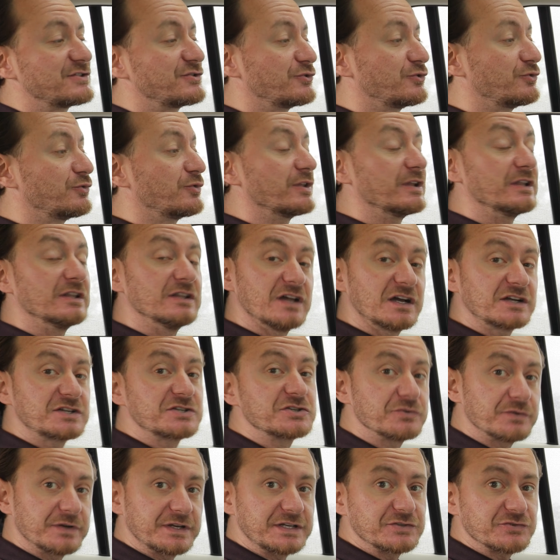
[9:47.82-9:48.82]
to the
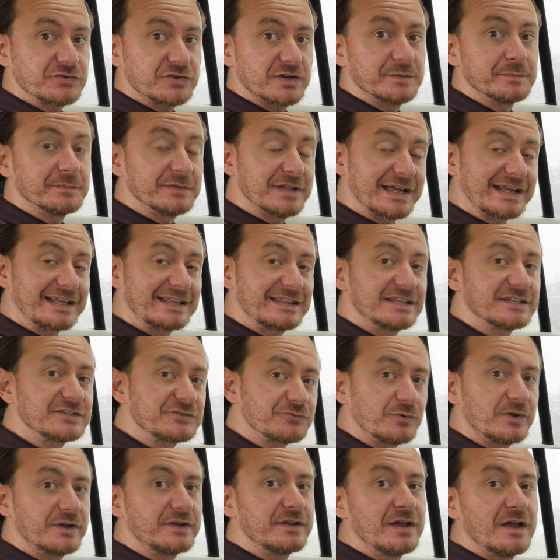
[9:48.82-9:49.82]
luxury trim like
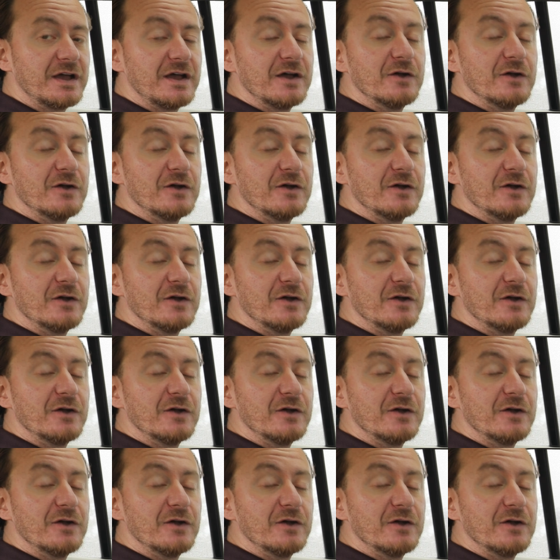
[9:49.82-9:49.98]
this one,